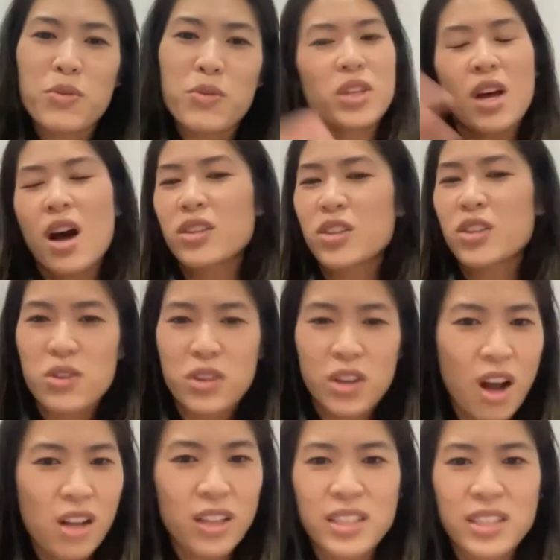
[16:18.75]
talk to your
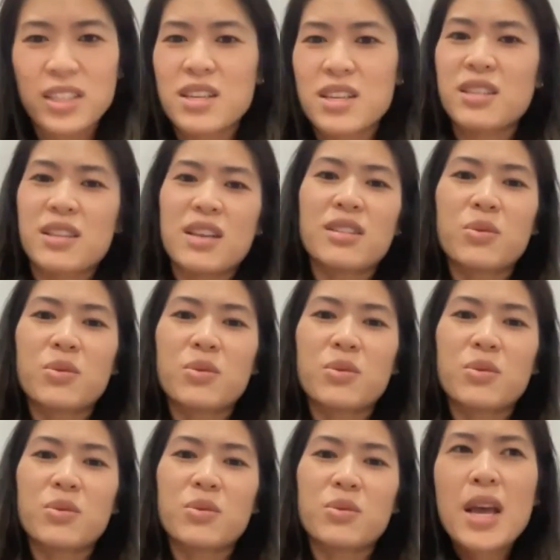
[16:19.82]
colleagues in the States and
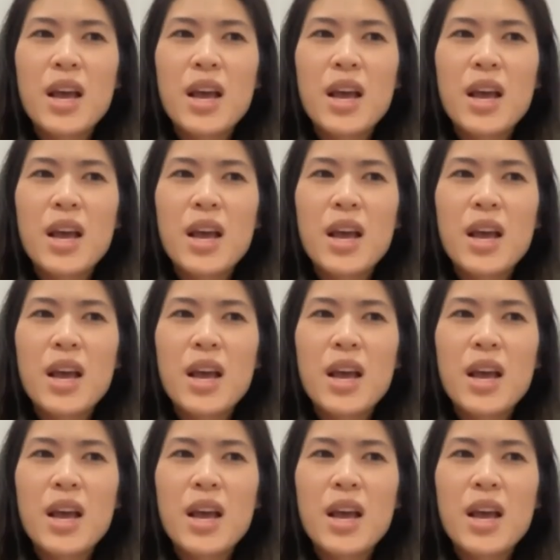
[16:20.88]
whatnot.